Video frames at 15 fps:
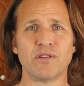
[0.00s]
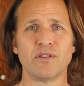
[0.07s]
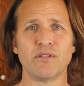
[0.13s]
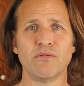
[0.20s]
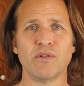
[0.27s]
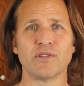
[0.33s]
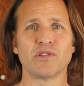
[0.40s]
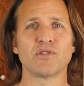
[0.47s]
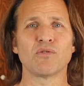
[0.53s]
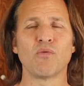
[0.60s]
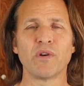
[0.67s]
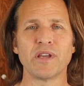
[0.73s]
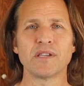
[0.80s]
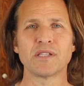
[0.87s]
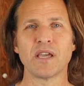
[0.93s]
too. It's
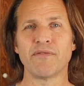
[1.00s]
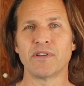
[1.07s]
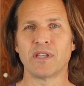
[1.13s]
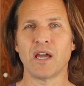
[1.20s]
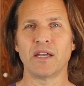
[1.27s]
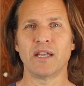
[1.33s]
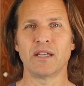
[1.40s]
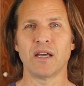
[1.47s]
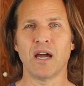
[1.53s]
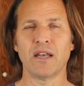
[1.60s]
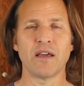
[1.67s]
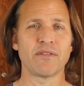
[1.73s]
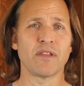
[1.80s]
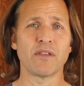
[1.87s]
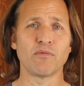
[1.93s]
$27.99.
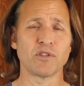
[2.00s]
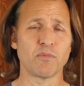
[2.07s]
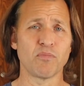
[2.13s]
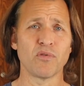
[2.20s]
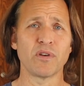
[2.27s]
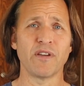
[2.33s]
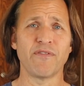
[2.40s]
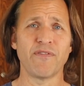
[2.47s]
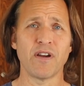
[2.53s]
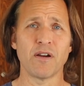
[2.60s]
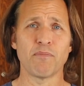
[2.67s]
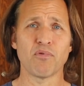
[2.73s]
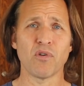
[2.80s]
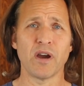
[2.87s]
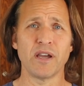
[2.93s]
I thought that was a pretty fair
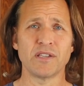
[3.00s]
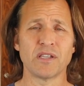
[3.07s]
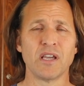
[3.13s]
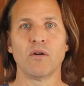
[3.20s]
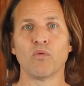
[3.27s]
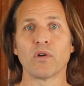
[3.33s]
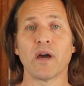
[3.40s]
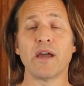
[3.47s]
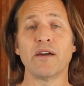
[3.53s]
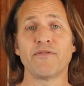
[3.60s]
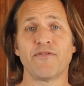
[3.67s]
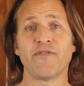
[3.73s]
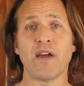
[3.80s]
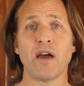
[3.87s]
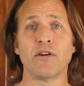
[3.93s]
price. What I have
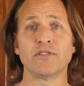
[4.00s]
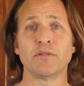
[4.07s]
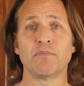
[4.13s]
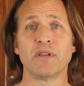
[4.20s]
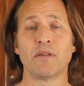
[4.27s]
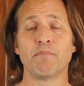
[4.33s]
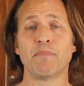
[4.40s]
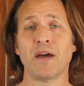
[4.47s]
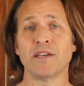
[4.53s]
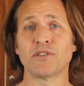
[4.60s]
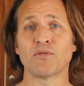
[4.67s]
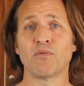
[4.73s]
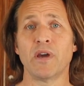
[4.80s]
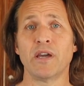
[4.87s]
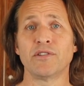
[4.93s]
found to be the
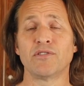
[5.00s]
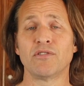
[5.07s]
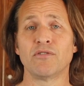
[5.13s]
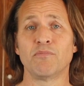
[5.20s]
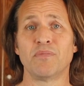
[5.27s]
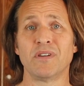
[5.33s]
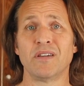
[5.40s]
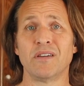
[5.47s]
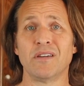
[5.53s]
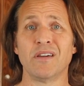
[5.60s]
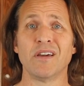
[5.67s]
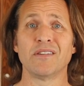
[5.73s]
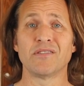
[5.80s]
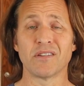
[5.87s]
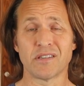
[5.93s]
best way to be
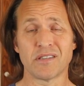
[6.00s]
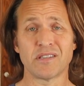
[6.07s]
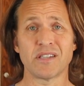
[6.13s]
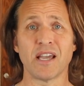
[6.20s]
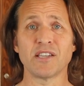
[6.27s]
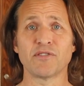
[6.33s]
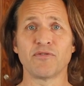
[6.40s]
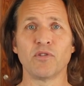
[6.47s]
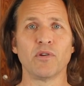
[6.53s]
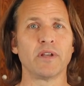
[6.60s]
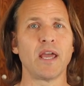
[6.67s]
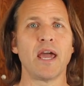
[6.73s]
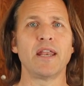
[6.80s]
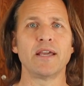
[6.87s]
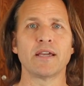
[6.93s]
successful in
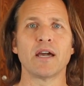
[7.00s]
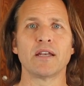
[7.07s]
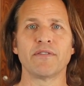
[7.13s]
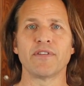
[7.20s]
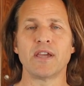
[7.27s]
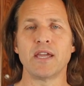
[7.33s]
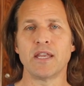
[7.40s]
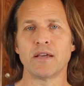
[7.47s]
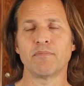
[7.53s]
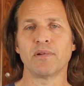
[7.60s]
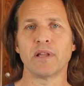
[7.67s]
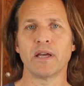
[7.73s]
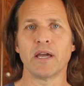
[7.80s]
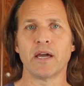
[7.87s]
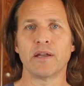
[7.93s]
any kind of eating
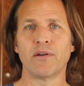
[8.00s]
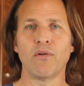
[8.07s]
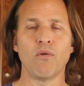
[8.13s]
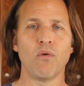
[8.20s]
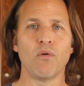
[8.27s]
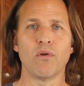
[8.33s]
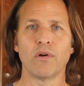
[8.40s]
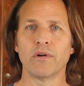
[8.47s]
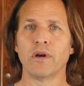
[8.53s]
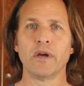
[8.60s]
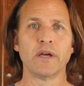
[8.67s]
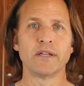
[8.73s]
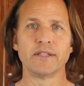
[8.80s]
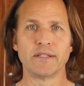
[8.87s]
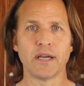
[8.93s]
plan or
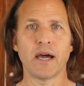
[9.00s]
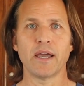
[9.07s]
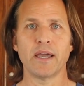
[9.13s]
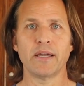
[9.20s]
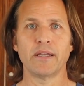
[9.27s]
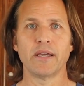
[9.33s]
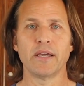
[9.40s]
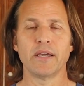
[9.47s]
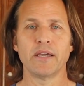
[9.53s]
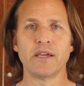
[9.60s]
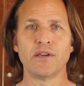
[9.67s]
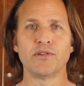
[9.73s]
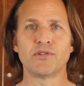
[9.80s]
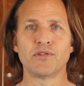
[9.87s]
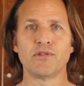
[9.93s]
diet
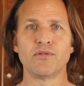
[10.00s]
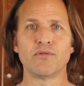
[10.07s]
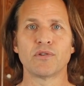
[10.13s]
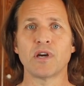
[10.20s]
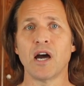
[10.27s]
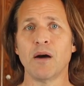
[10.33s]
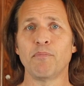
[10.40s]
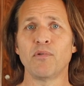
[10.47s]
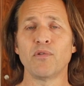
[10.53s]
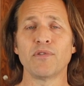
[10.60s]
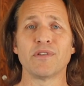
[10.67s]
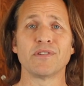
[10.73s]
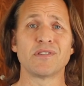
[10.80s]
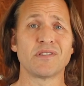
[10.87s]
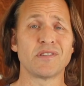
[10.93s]
is to couple
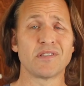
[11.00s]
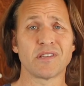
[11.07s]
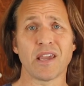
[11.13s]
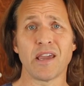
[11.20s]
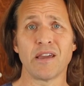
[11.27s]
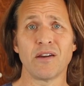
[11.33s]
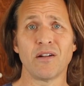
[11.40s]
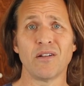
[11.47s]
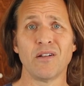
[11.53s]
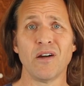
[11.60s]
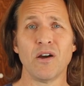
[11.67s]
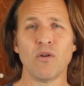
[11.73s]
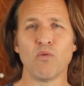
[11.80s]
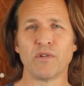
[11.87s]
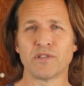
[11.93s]
this scale
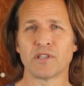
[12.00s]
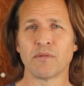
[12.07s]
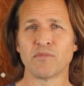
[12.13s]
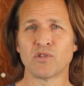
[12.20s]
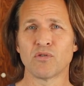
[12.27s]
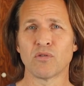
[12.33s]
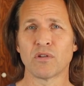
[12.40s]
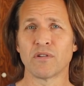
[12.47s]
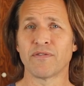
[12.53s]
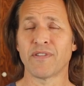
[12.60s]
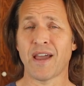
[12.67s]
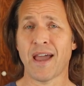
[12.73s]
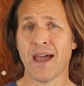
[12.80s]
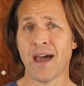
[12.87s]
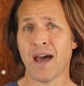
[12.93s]
with some sort of
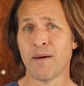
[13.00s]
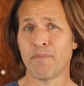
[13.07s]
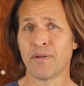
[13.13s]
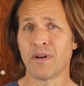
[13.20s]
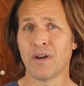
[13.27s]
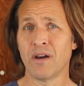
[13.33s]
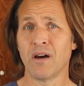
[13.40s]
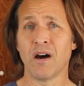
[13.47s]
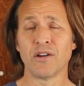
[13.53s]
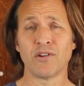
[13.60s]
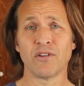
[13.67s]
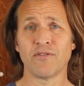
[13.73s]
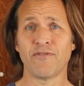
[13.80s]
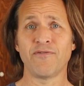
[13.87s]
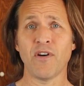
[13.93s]
app on
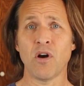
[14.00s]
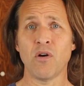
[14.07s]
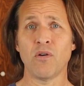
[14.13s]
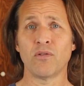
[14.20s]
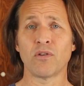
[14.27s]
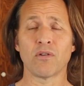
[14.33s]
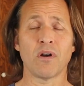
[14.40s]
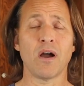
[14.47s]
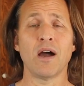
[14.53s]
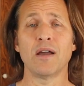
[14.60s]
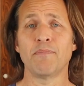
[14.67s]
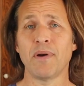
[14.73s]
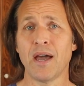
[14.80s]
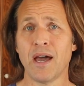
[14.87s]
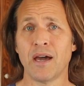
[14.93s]
your phone or
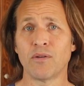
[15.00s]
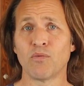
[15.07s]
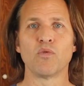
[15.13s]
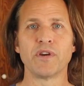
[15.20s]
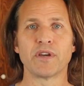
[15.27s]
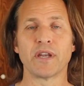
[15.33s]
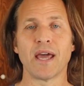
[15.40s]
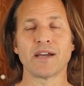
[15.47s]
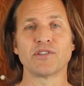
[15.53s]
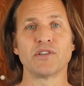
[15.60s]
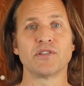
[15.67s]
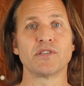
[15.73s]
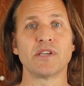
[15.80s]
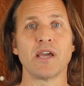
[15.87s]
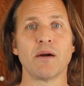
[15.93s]
iPad where you can actually
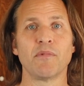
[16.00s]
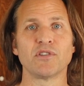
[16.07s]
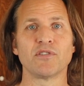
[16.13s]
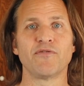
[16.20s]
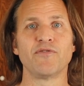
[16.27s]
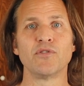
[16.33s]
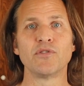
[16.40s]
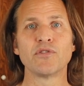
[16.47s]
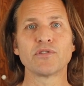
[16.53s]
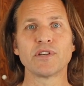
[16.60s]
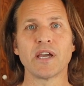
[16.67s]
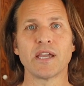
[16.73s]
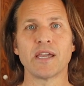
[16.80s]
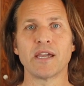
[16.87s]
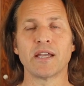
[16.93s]
see how much food you're
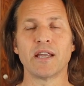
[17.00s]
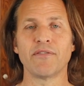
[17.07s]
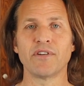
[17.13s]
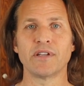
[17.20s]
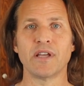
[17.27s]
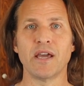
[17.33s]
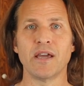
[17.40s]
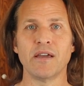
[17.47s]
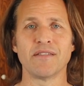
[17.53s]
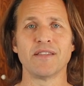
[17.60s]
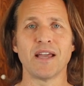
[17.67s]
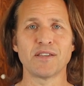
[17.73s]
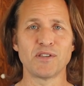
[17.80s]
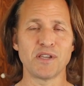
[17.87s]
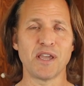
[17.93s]
taking in every day. The
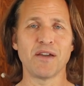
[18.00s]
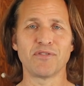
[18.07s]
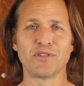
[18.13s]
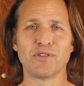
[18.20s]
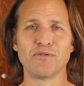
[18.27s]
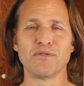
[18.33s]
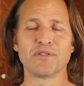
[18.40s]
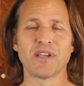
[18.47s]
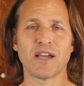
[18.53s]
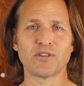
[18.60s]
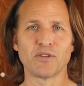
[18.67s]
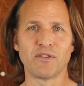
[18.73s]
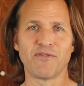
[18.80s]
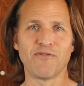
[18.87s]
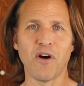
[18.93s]
next thing you have to do is
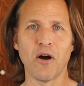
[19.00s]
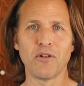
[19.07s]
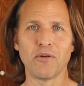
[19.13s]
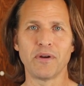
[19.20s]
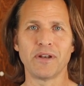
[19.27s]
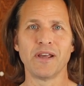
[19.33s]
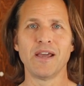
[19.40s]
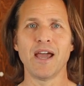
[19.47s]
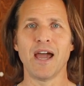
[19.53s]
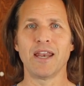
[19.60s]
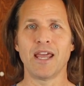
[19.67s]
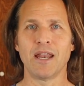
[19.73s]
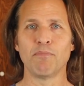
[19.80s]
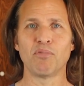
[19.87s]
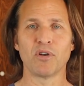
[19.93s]
actually follow it and
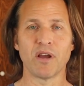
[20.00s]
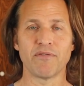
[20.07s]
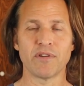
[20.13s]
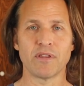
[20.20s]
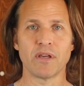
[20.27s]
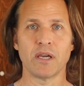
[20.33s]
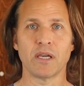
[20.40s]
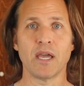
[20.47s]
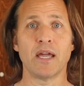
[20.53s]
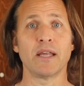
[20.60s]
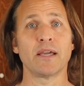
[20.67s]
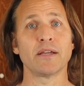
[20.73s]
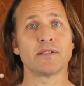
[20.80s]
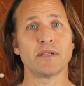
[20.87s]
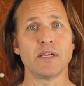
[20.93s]
input everything, and it
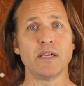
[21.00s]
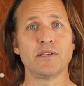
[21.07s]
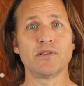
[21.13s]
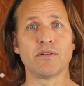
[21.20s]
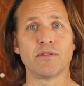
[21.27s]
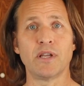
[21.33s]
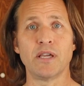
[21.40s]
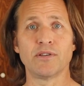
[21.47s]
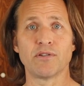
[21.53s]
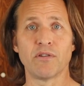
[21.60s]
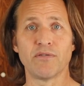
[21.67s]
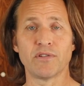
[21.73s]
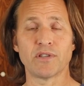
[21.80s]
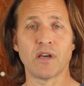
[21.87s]
gets easier and easier over